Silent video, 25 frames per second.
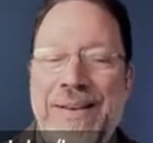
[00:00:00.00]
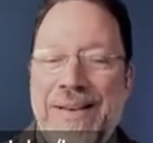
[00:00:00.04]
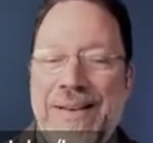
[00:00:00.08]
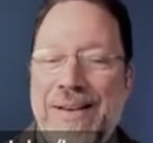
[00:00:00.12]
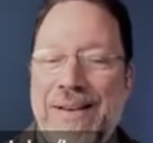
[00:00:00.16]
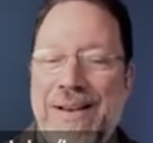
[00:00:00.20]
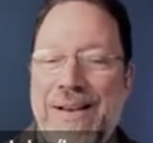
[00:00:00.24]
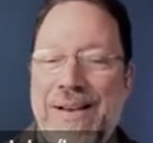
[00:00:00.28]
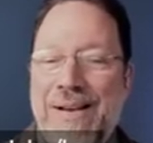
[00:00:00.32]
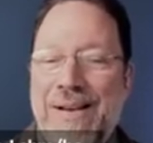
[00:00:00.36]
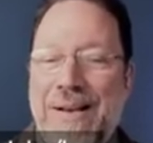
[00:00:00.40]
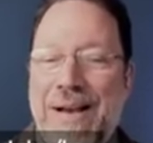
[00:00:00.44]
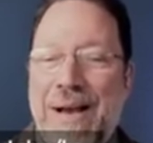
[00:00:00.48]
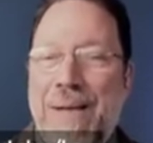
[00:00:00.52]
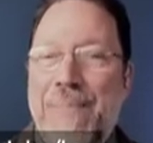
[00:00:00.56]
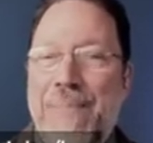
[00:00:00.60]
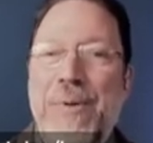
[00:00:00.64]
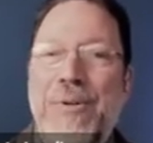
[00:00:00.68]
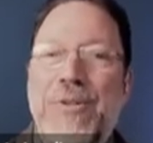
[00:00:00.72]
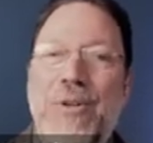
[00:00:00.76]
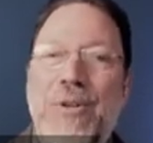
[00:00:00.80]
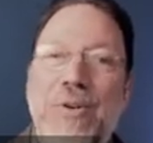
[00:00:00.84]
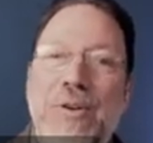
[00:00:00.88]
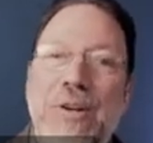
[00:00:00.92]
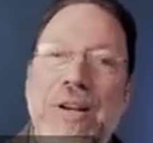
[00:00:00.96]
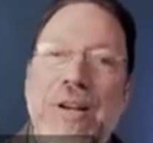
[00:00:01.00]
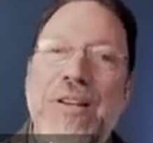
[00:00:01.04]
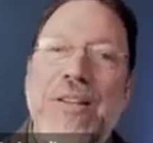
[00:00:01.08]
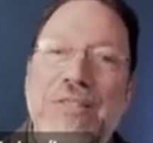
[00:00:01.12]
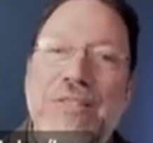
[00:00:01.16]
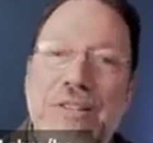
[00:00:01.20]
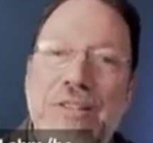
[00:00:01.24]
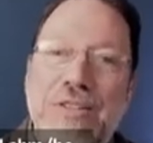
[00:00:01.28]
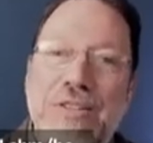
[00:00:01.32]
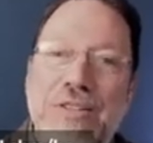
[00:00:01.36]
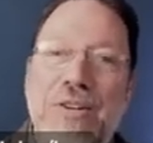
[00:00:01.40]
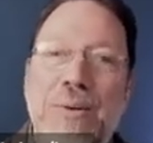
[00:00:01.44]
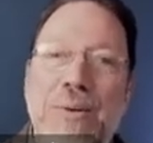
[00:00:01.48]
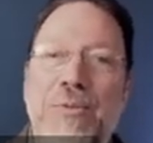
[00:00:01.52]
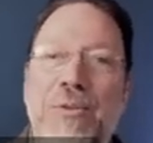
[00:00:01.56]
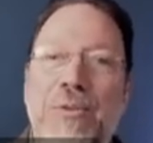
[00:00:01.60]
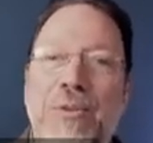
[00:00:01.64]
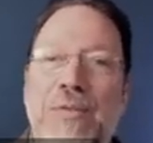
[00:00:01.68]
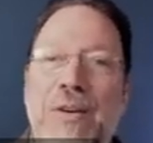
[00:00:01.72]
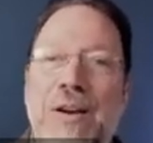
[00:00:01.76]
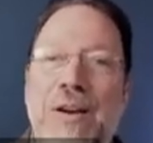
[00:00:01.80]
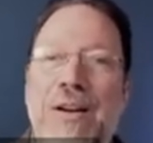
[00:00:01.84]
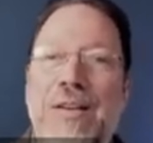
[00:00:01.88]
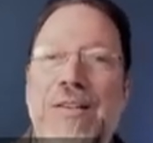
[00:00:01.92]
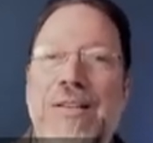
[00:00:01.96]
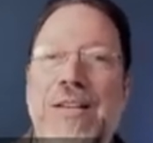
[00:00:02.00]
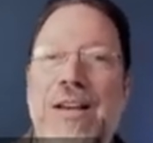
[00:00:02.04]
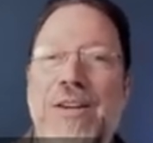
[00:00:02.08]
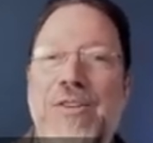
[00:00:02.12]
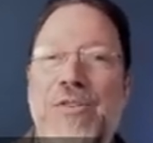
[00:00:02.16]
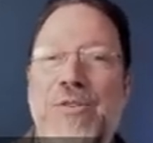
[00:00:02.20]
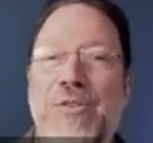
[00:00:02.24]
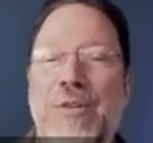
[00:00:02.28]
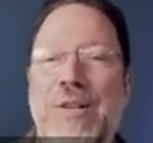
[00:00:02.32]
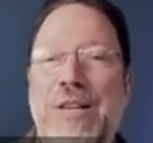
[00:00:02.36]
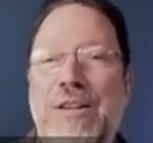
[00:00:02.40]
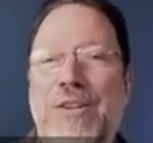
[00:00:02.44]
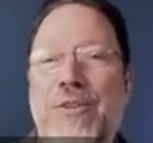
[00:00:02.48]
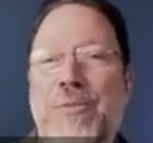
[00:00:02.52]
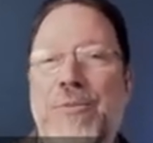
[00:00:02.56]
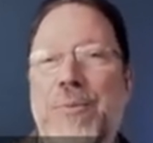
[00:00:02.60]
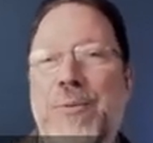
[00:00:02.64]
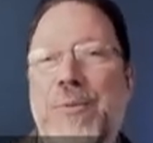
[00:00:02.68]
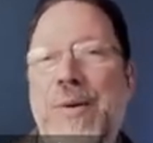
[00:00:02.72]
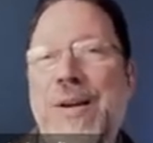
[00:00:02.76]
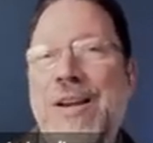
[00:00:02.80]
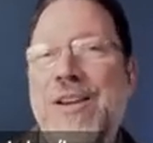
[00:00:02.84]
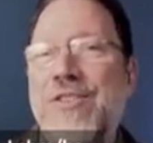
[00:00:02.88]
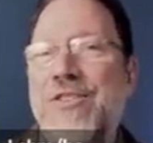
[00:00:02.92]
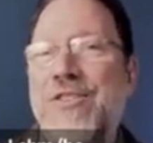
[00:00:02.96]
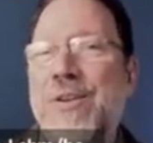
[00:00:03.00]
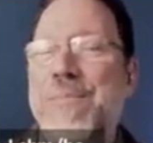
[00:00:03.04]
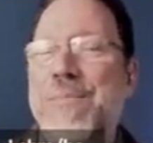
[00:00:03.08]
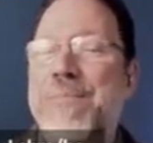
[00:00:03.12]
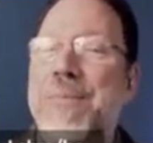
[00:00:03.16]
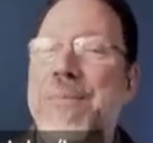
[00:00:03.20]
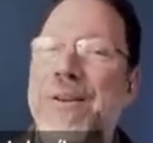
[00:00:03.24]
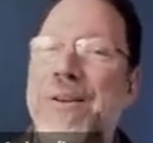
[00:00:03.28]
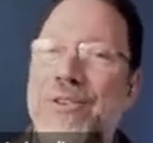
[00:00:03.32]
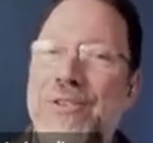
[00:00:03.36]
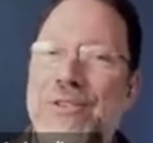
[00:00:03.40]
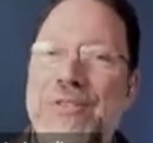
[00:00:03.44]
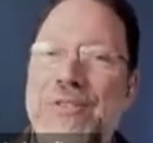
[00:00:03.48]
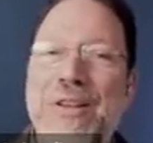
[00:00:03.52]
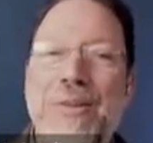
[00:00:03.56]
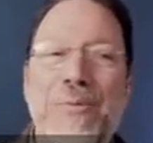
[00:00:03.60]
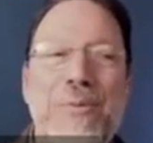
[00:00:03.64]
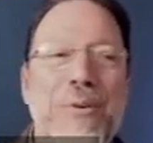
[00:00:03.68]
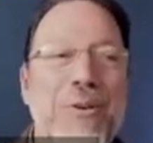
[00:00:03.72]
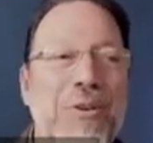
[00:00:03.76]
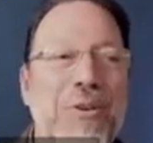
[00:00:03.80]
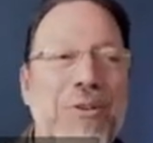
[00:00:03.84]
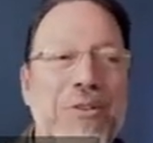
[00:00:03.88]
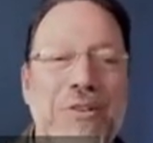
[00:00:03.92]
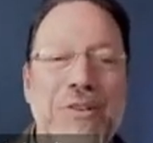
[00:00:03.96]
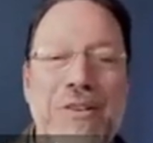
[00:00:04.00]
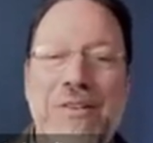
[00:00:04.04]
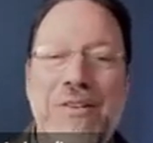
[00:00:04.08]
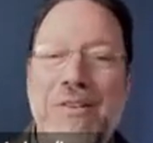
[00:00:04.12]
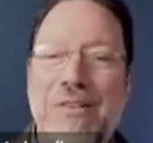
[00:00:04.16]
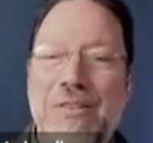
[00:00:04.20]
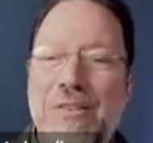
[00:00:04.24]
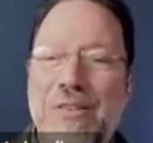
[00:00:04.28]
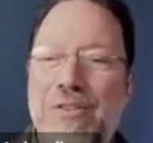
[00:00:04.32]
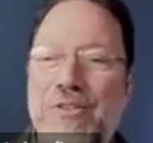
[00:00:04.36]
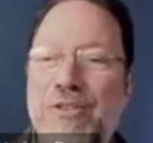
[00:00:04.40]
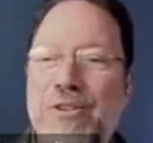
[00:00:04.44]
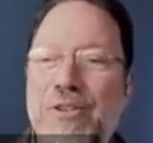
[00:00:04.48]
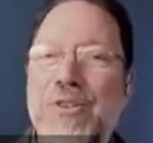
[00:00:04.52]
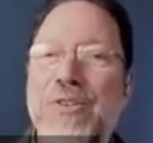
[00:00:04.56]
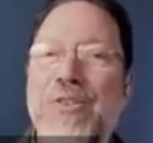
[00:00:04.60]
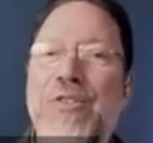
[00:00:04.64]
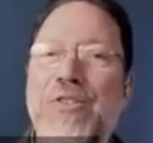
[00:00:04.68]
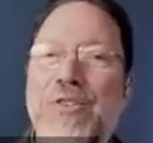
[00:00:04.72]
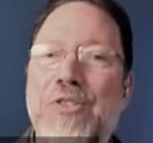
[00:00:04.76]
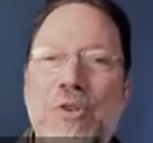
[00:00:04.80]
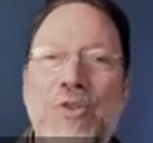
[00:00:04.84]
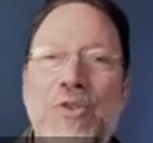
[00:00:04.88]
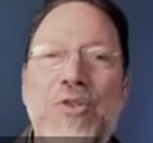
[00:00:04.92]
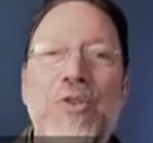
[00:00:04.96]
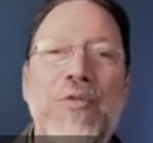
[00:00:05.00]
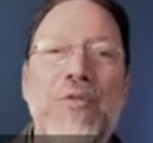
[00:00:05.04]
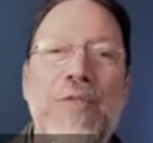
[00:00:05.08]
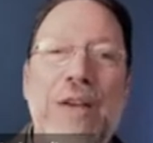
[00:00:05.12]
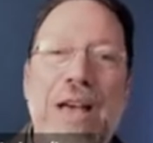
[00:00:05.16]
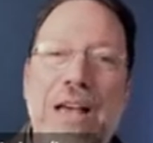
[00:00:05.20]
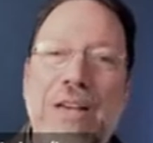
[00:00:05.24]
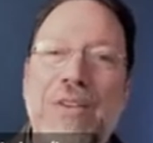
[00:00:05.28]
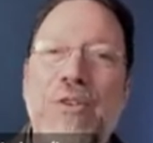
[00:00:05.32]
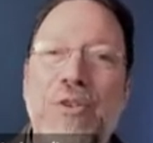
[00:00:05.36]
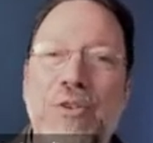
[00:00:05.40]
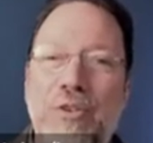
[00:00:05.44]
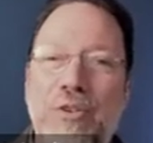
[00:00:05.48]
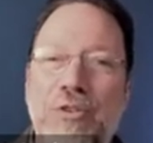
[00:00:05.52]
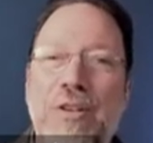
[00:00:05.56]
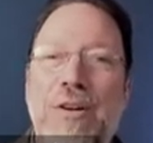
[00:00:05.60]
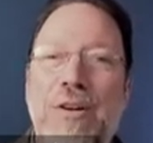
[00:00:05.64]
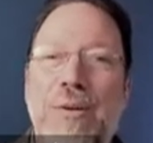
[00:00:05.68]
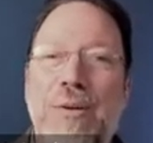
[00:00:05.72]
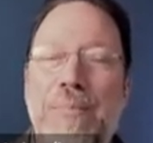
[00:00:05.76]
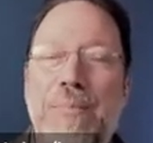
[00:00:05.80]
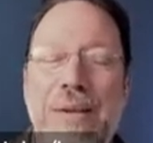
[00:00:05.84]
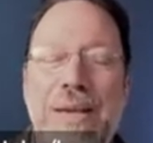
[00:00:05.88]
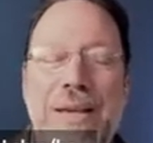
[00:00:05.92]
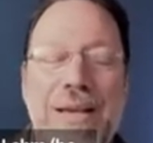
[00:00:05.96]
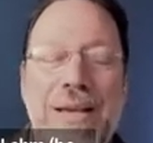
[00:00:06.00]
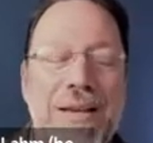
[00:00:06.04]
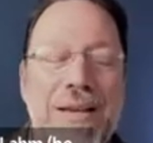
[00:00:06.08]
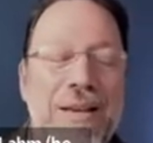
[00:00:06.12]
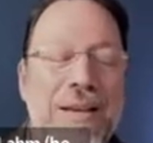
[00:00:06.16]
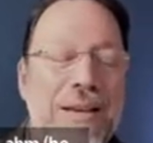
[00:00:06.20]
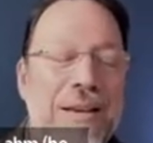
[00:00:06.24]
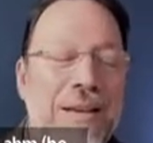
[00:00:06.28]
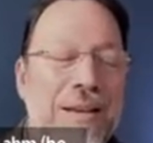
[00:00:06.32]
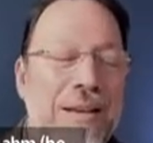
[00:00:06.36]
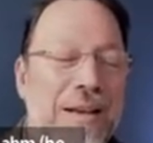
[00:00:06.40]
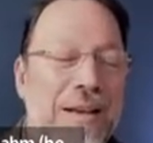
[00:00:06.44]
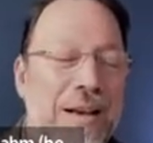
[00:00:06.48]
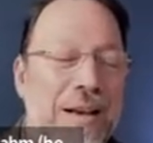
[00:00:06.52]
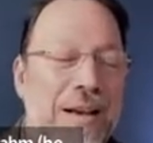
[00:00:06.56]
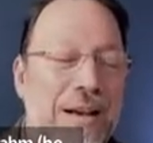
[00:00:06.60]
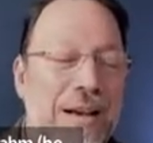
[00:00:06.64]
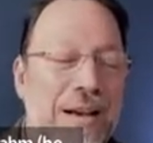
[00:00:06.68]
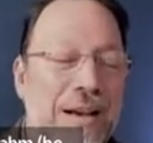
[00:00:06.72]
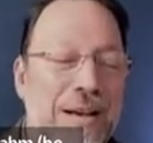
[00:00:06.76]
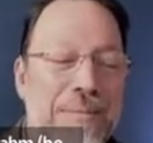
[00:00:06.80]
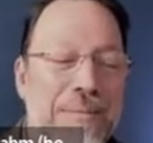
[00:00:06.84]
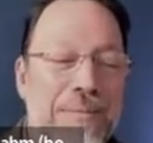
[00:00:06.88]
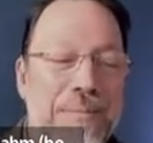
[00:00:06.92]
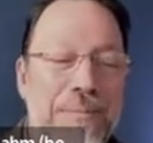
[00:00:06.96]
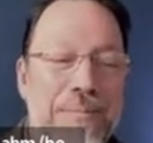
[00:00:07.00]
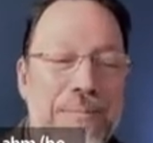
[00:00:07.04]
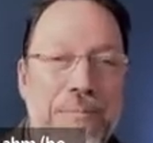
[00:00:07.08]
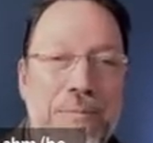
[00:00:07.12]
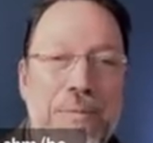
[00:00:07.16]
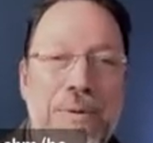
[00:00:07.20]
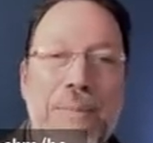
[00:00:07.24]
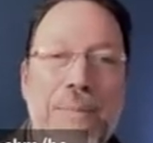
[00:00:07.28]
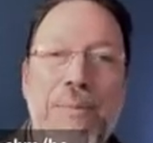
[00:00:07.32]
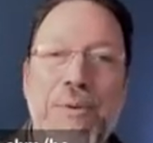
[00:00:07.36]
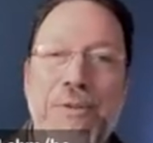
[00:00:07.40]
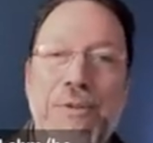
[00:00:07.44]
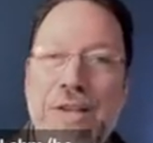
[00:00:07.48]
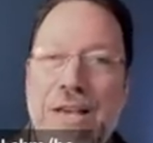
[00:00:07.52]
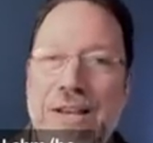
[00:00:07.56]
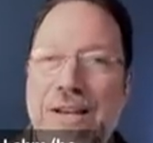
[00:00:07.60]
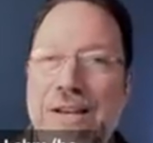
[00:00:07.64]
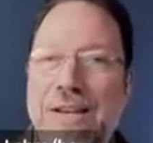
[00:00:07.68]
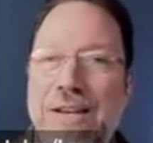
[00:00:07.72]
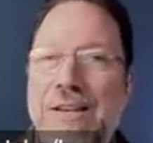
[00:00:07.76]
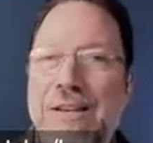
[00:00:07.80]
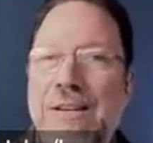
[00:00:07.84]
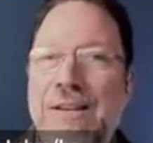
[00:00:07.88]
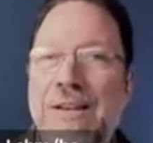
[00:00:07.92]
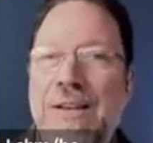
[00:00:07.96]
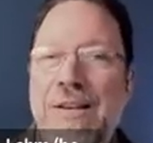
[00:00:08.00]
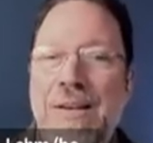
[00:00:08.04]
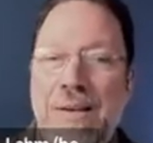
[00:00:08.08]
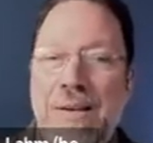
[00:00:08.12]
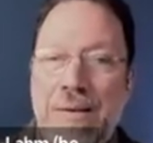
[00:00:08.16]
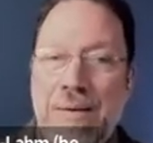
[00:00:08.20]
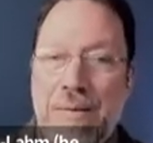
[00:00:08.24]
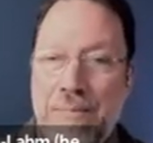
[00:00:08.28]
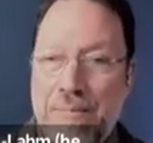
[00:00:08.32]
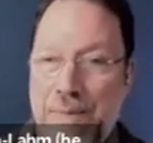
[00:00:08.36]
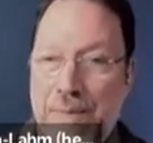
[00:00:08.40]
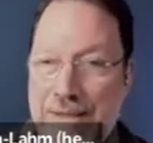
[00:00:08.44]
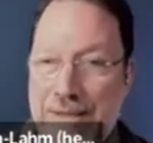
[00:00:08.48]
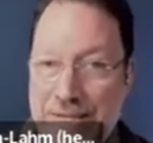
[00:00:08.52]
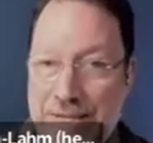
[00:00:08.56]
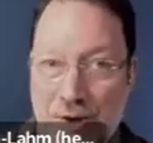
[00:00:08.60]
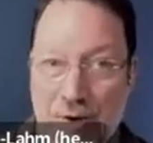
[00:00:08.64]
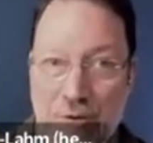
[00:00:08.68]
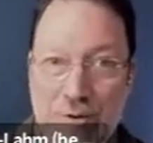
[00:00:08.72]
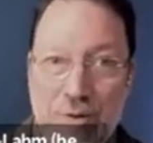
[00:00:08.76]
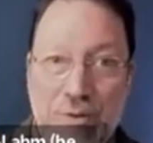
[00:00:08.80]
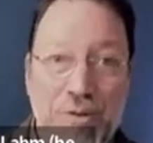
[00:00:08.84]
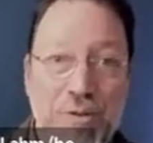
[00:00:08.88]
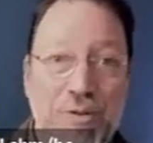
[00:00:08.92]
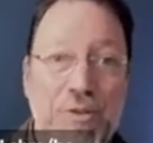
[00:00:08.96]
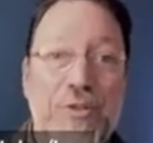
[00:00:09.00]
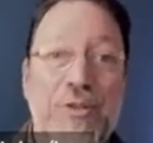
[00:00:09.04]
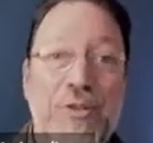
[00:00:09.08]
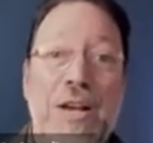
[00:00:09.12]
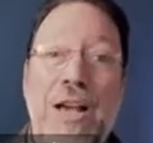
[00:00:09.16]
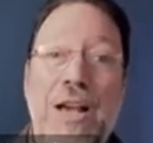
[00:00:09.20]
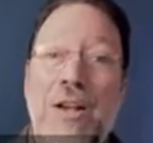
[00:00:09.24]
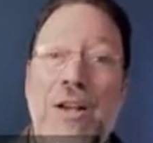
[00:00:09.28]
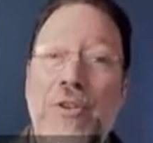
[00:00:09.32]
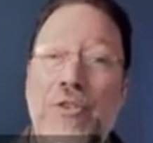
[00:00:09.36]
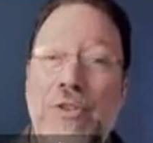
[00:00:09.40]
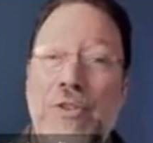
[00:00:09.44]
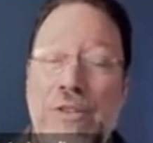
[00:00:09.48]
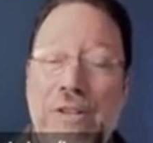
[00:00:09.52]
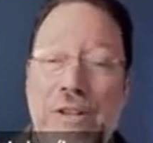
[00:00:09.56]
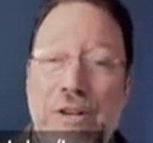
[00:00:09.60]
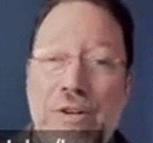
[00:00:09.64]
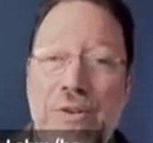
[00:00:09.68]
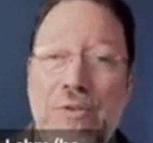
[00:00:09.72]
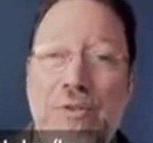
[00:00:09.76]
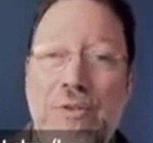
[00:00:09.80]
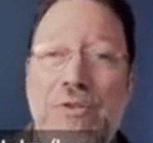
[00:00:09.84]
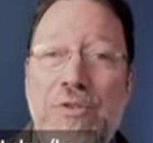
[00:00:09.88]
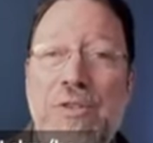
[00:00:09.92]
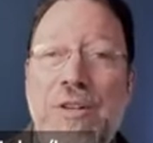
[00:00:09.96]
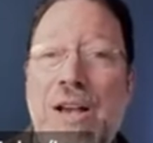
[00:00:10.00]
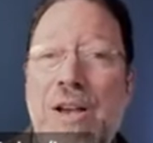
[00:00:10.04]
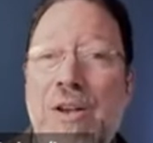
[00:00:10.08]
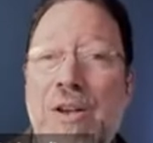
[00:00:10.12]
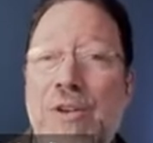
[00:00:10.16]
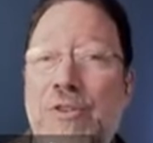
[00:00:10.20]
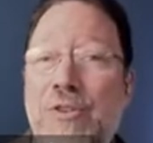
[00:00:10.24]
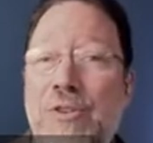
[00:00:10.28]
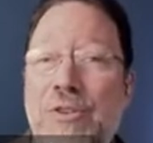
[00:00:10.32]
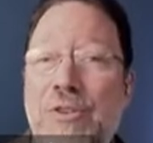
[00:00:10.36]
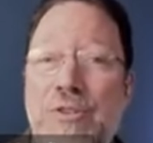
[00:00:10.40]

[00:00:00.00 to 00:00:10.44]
opportunities in terms of architectural exploration, but there were certain social values that are being represented by the older styles and the new styles.